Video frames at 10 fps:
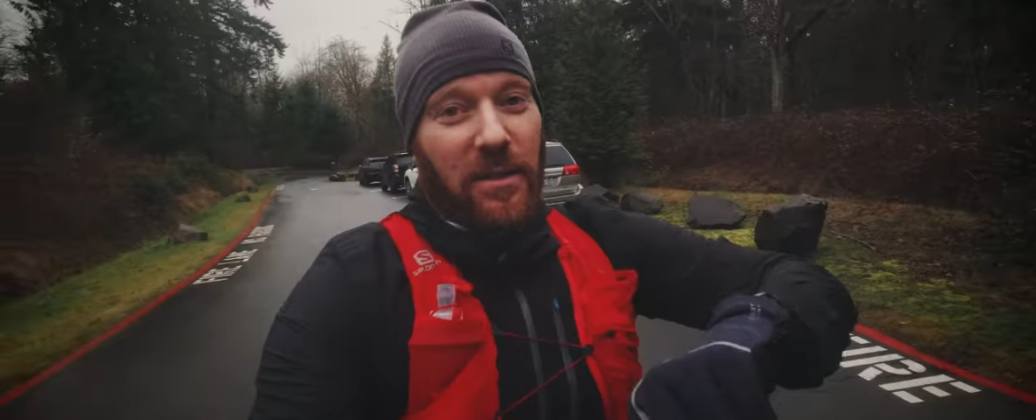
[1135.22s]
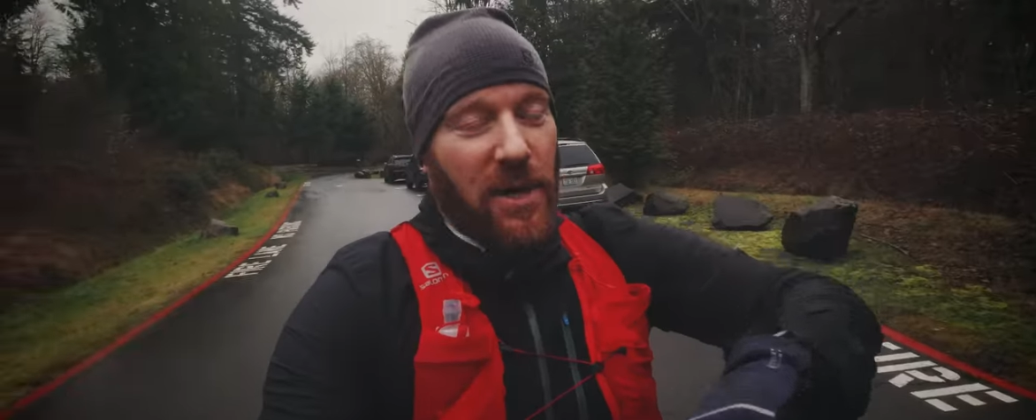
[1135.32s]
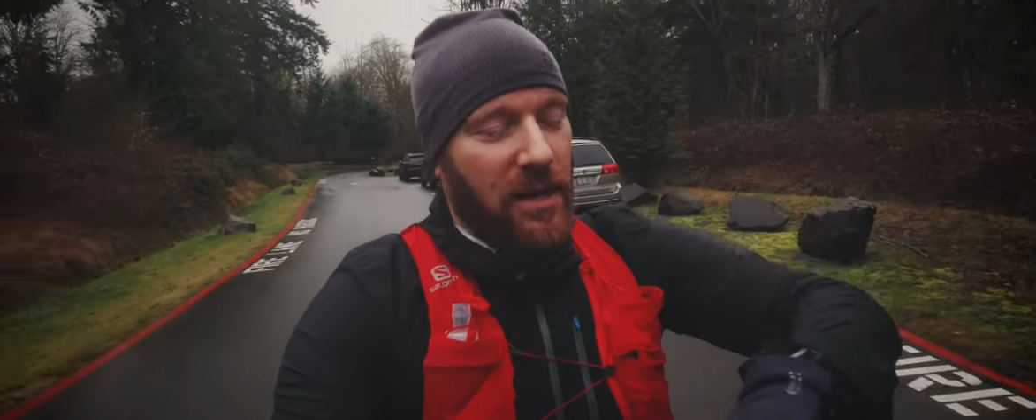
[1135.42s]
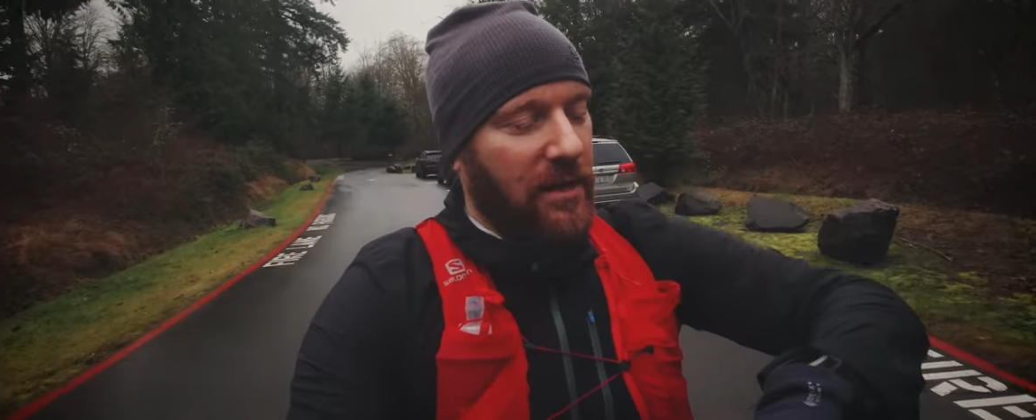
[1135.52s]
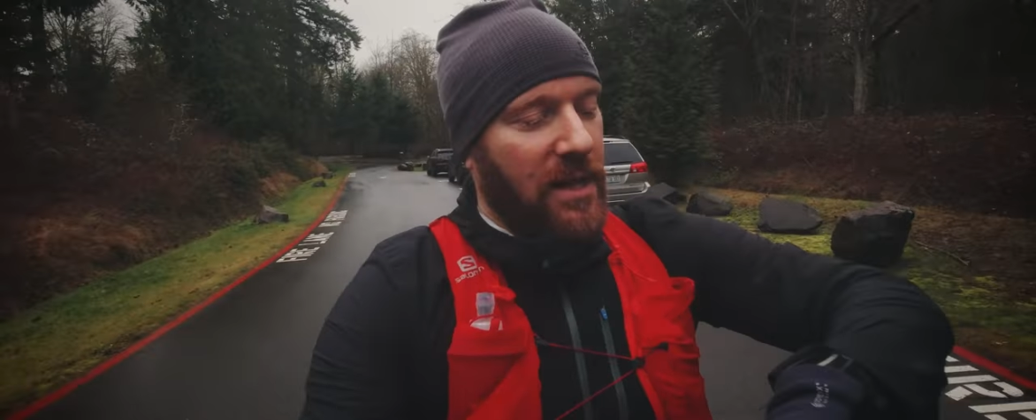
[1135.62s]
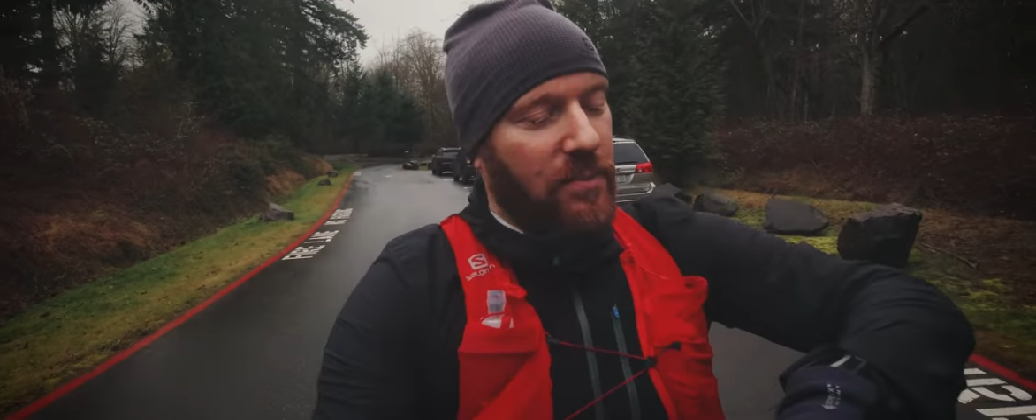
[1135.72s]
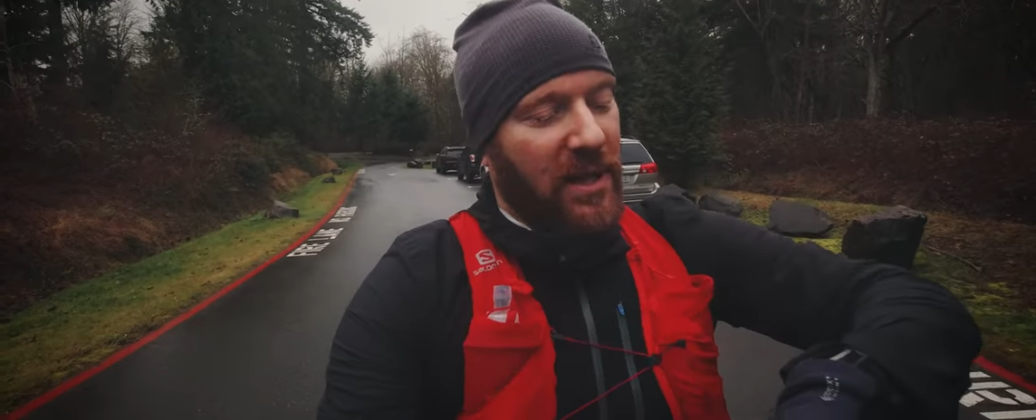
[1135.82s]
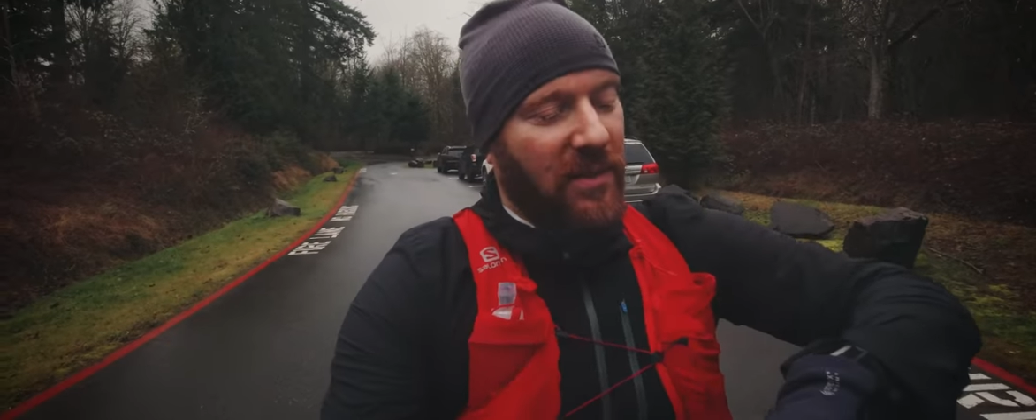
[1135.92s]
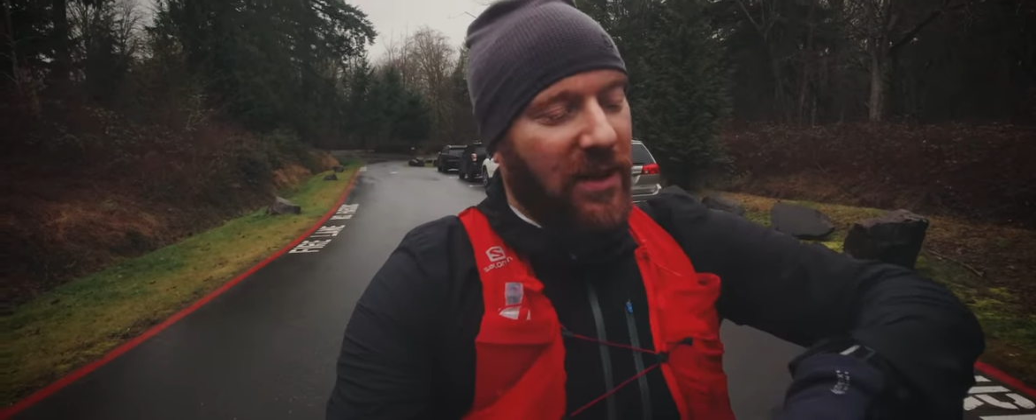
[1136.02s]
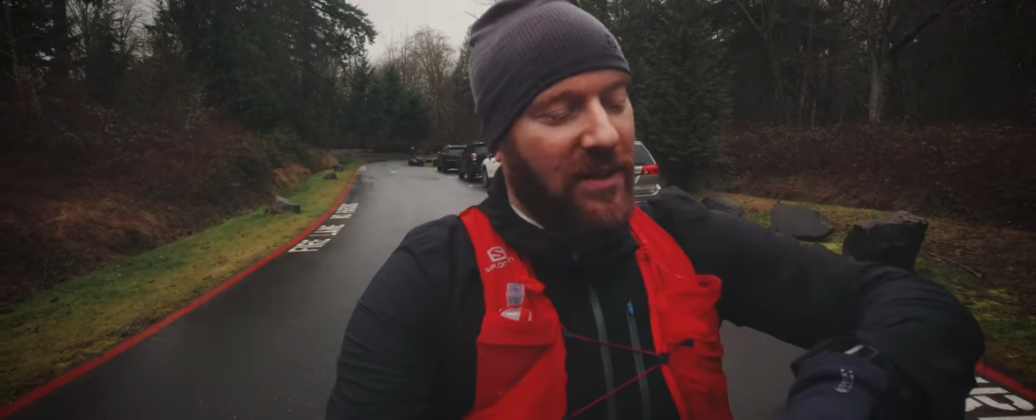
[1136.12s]
to the parking lot
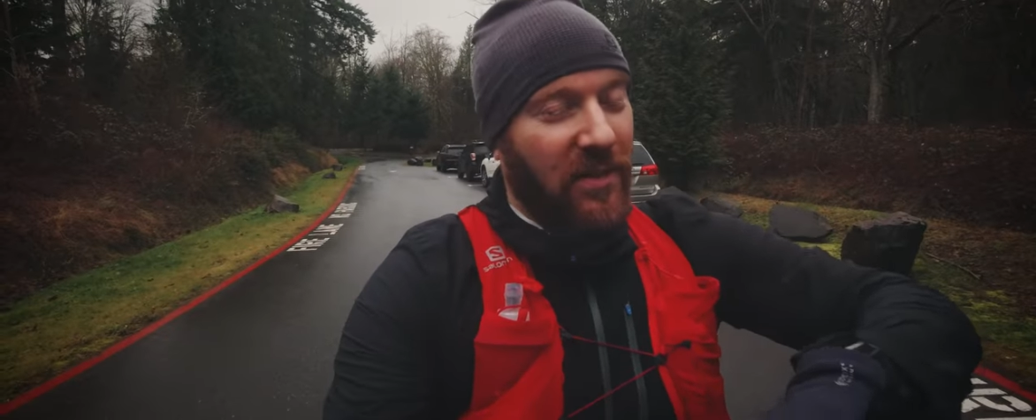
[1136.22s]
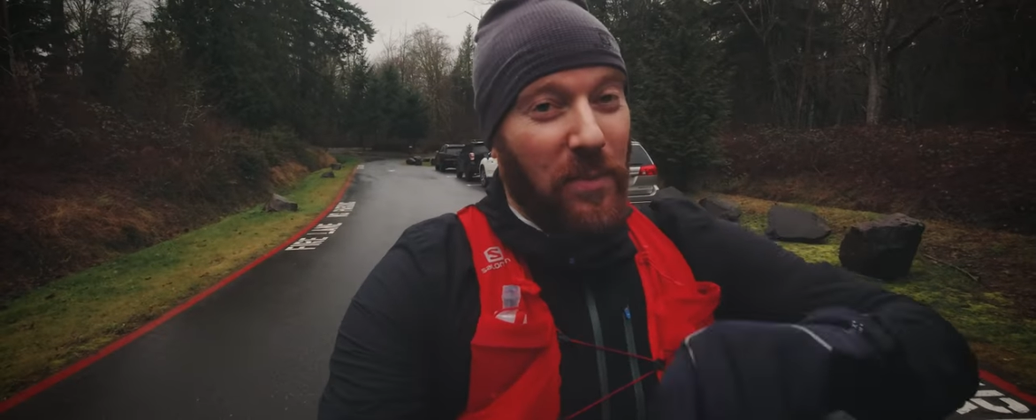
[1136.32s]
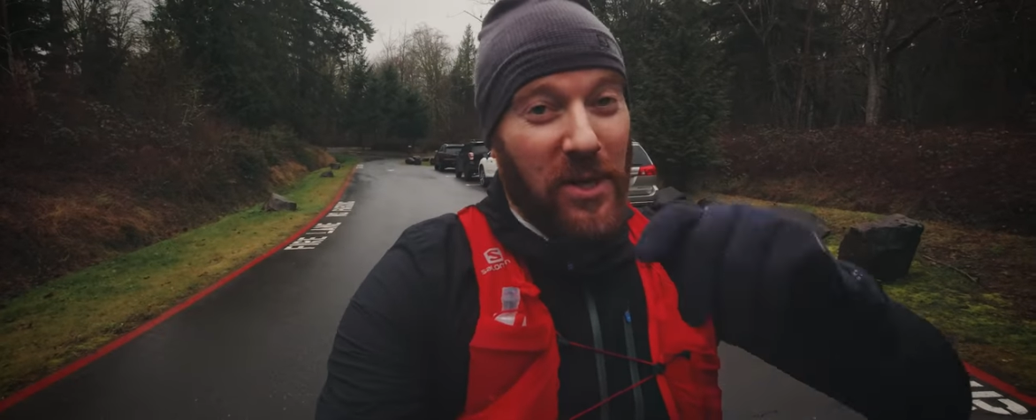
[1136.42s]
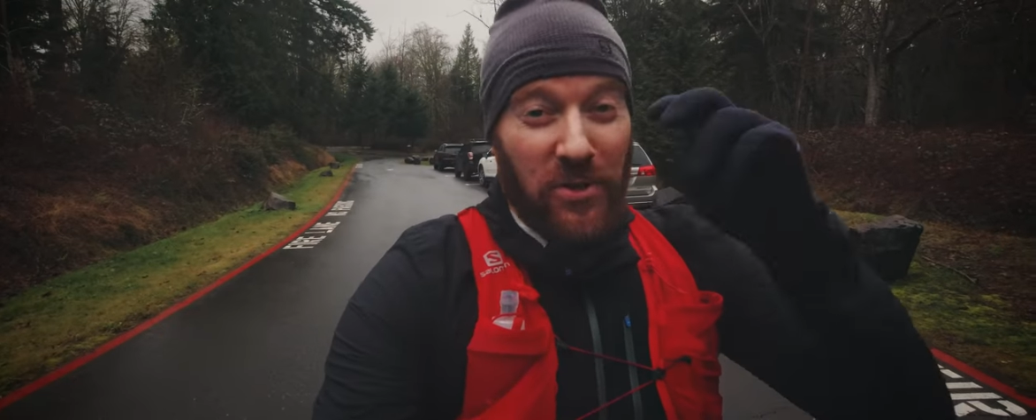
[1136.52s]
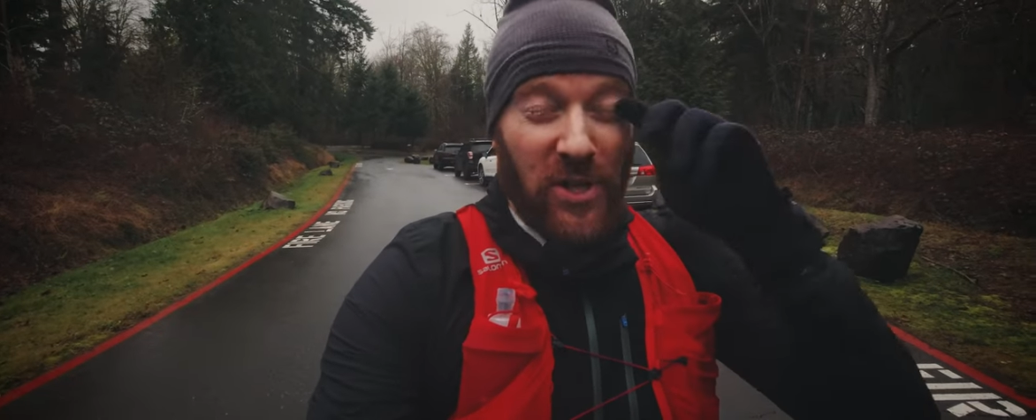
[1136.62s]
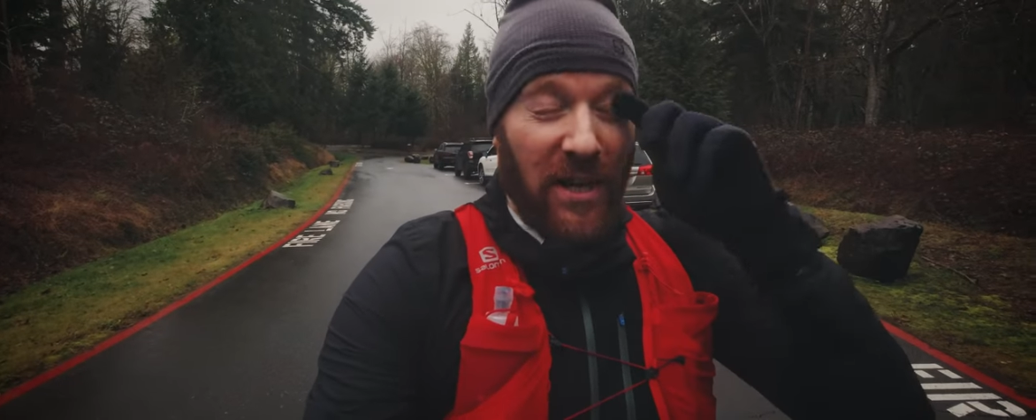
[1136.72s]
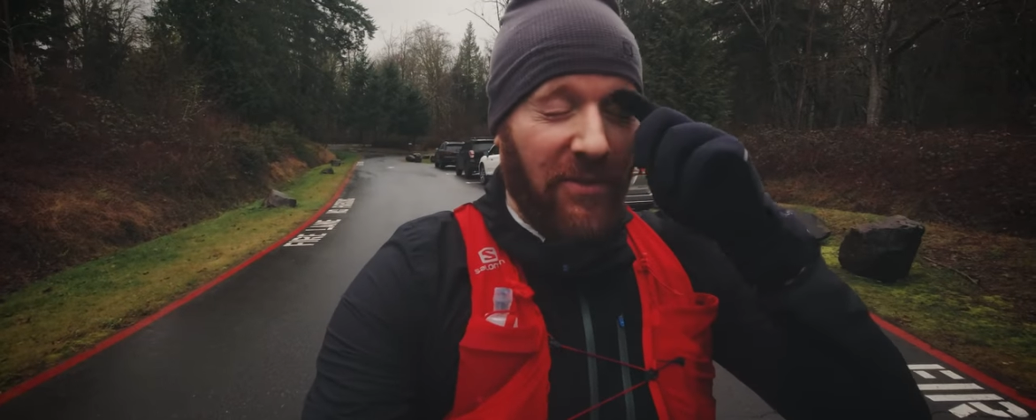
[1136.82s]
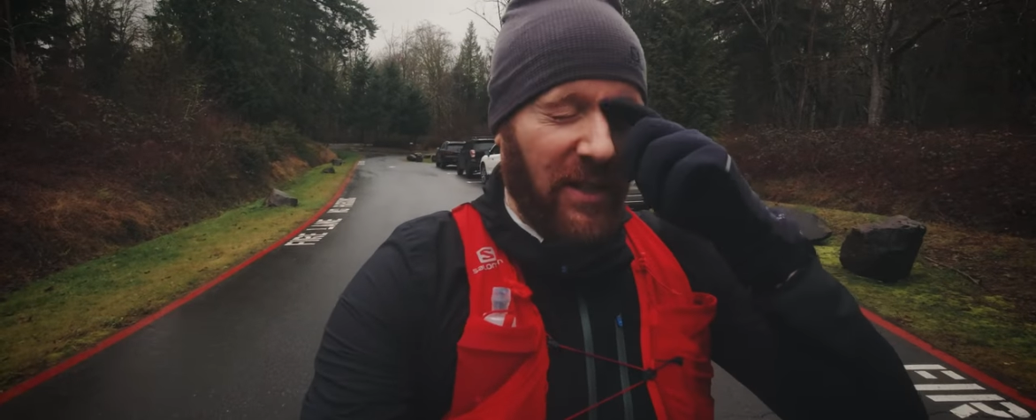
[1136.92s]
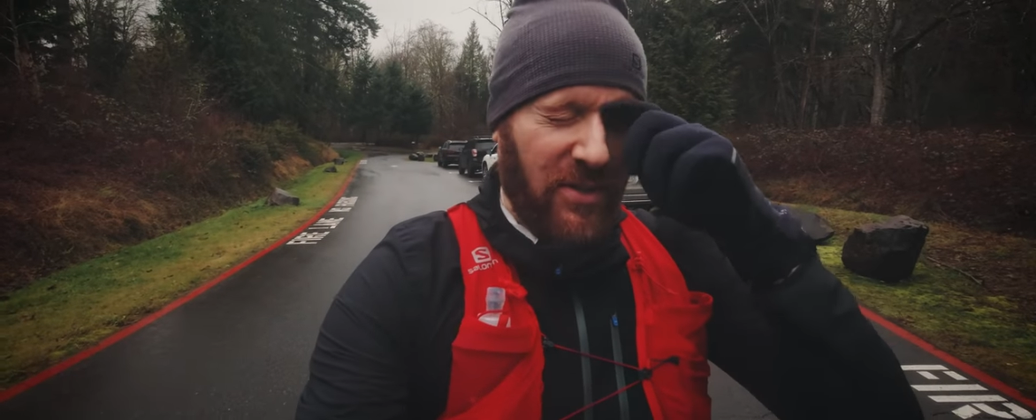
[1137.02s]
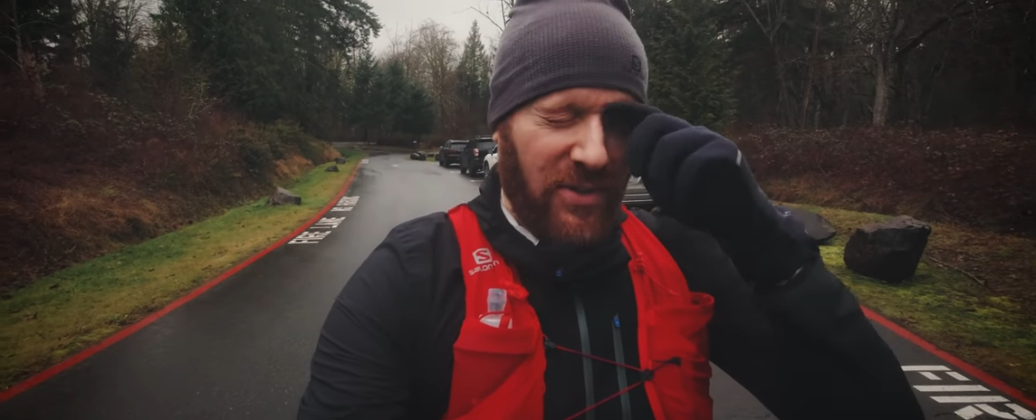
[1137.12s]
because I had some major
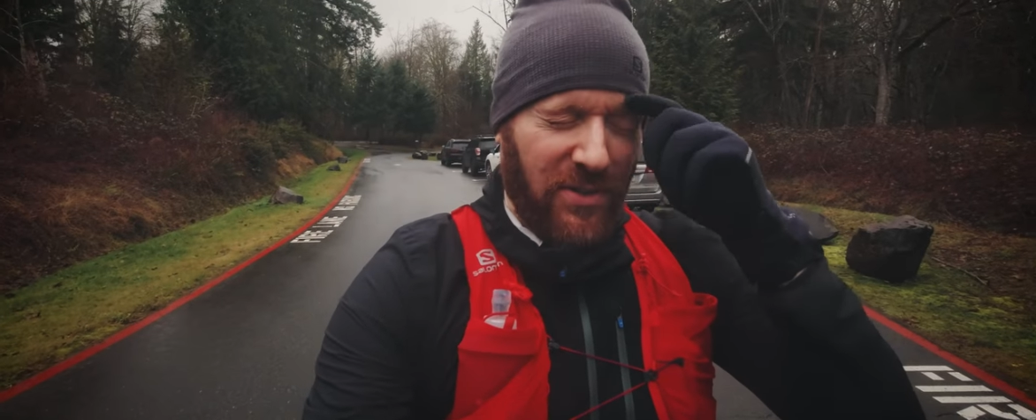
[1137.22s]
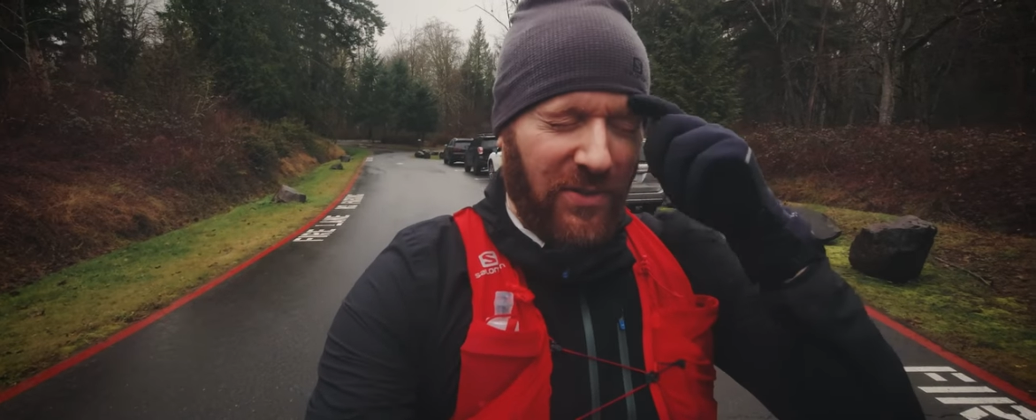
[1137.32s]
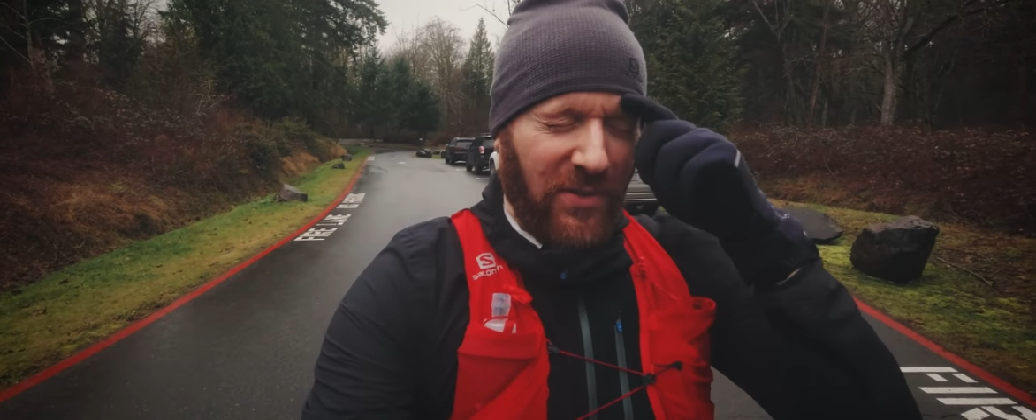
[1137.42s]
chafing issues,